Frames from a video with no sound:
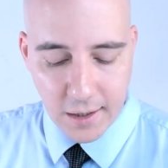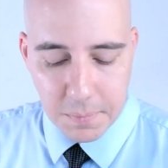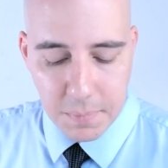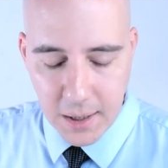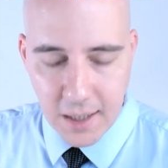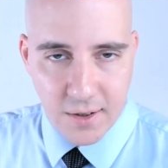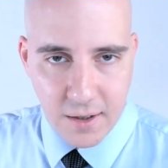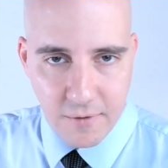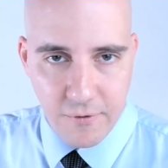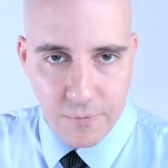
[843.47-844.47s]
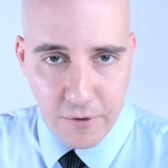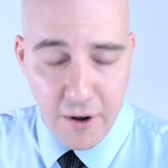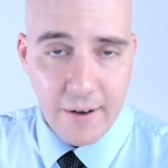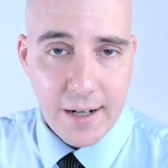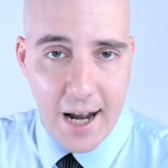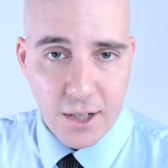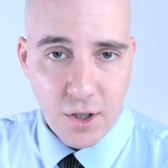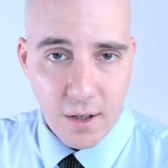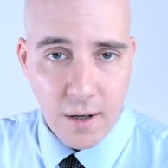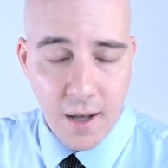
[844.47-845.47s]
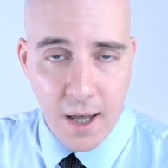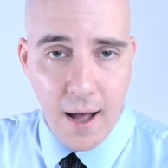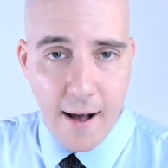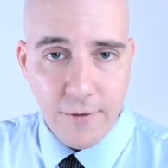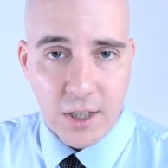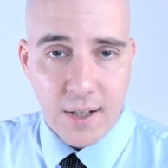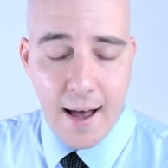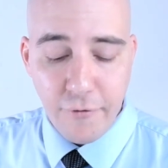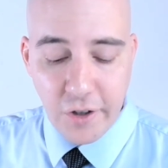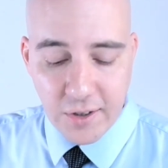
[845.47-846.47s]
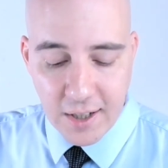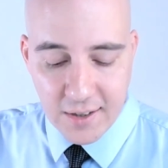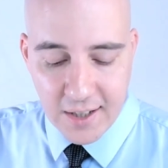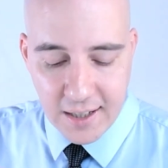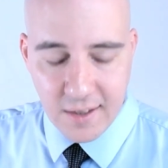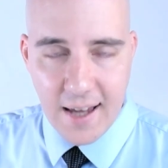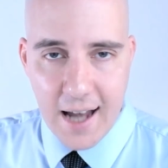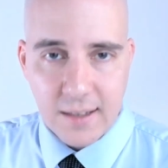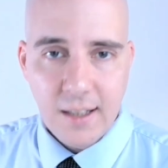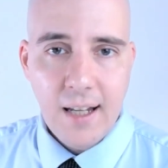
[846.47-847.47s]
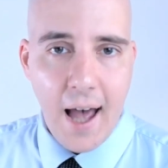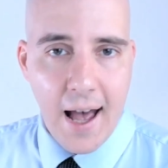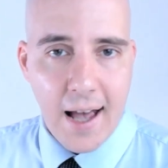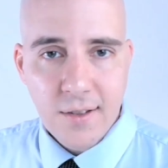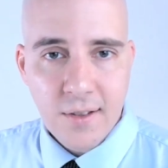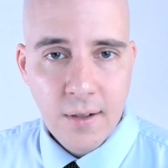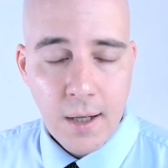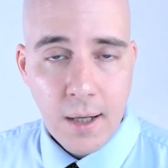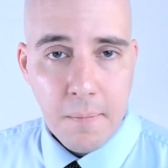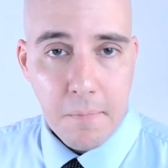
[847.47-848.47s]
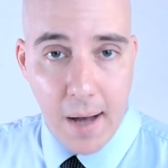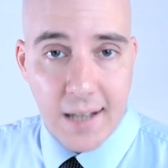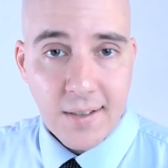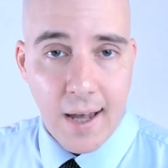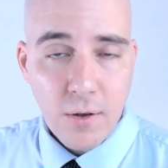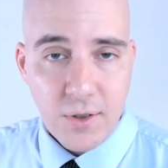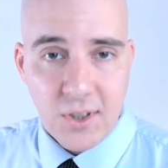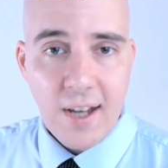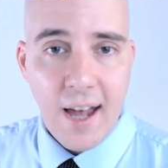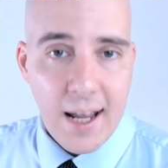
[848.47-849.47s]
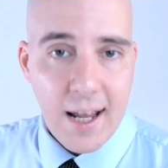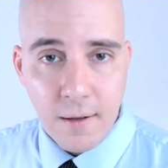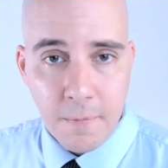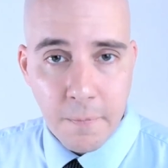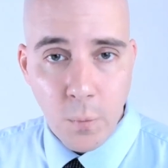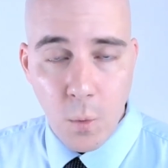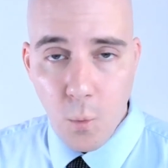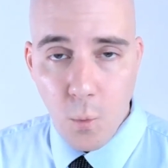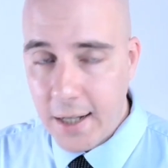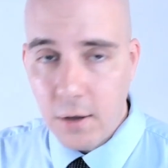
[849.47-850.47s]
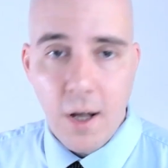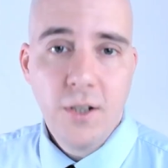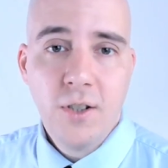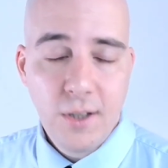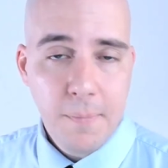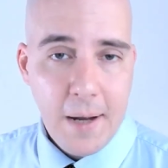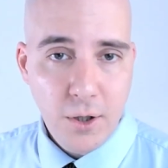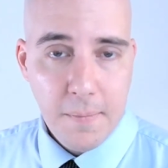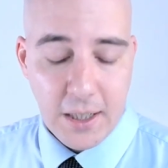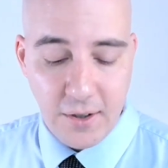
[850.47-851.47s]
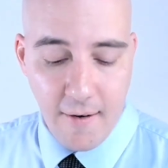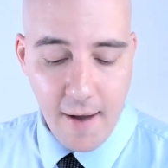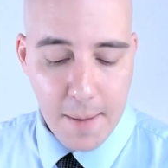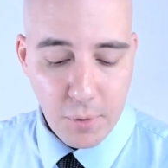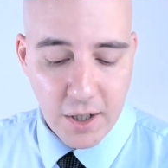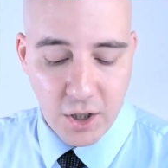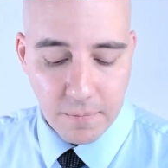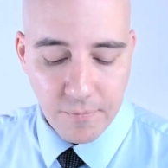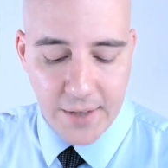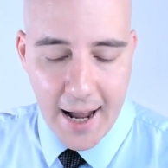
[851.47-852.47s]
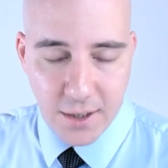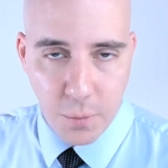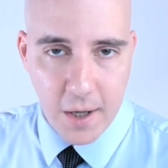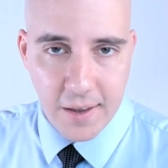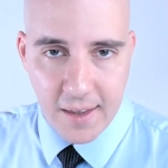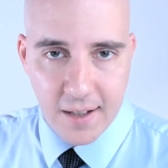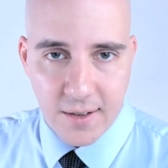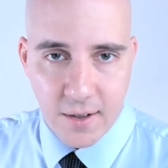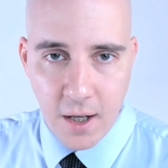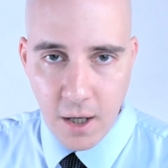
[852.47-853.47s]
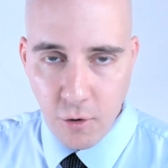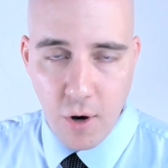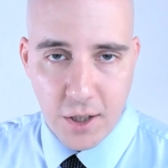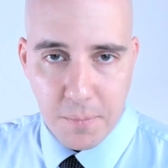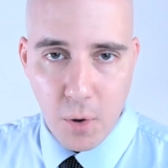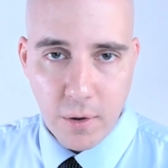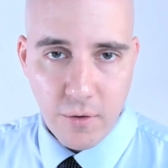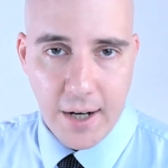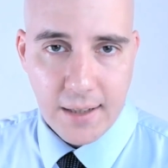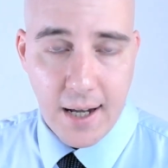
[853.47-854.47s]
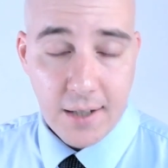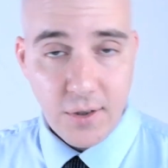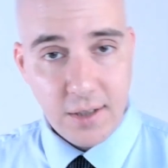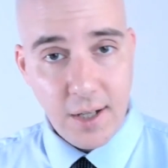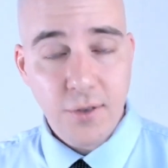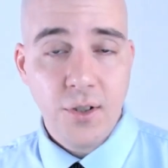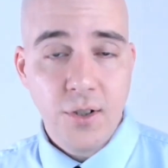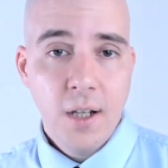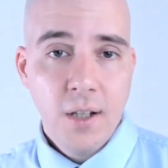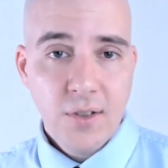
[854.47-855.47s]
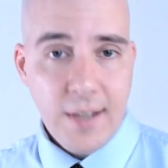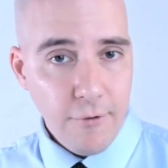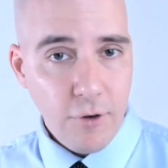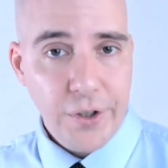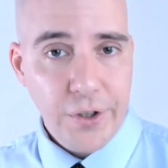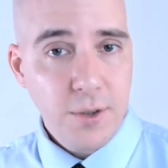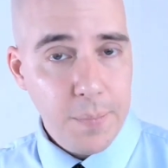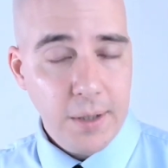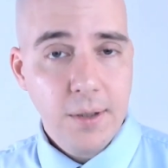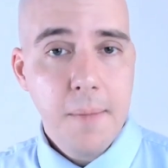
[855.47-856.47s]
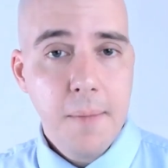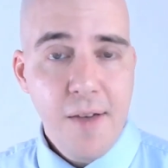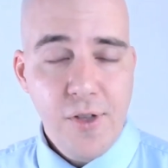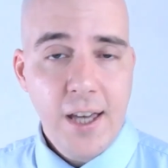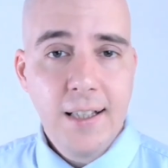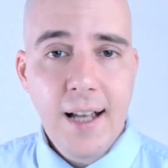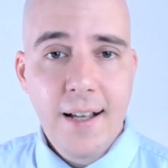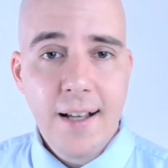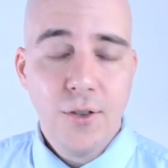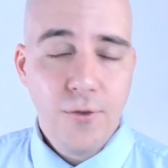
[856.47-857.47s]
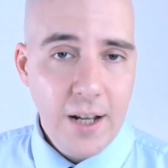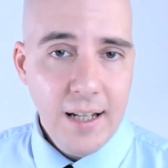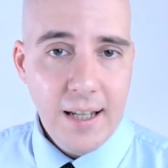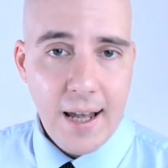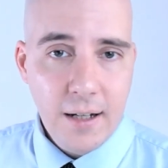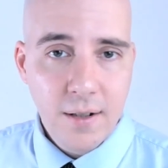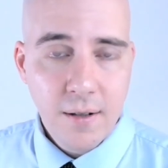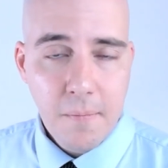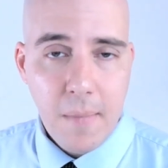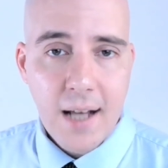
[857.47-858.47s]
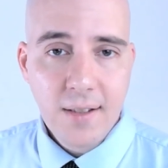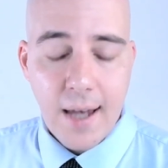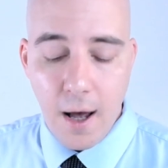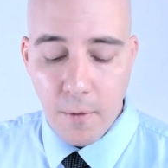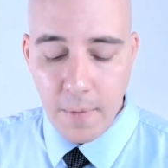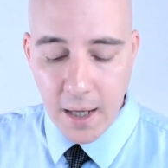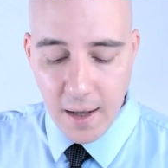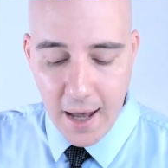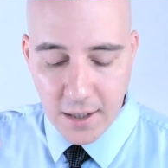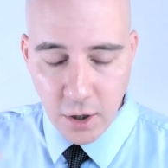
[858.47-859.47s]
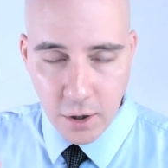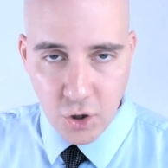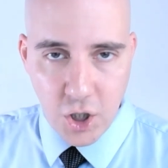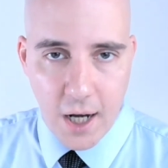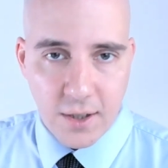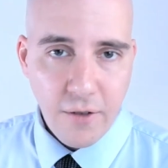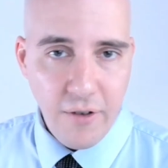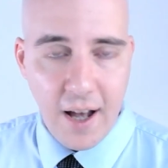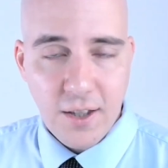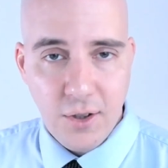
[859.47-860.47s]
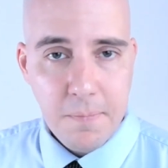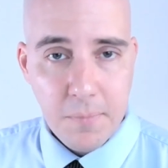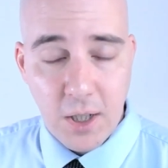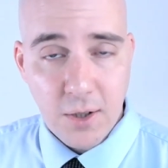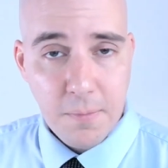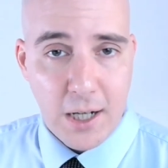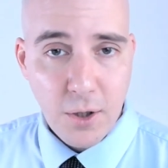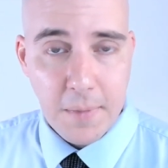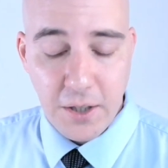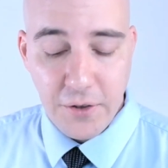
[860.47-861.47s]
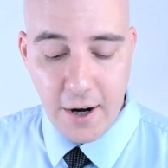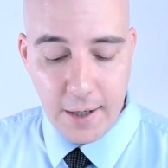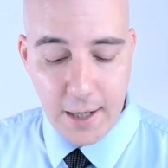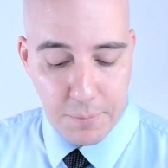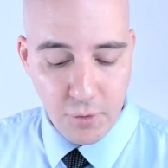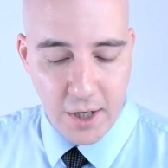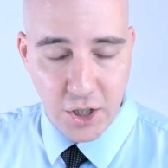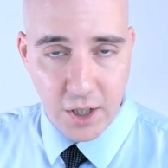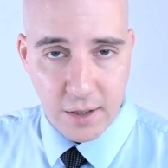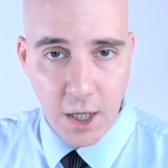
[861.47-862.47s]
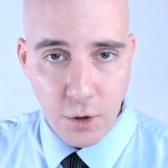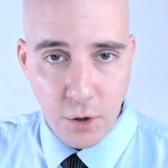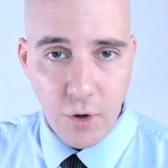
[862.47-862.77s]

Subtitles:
It's because the very nature of this conflict is exactly as Moscow said when it launched its special military operation. That's what this cross-border raid does. It does several things, but the main thing it does is vindicate Moscow and justify the special military operation.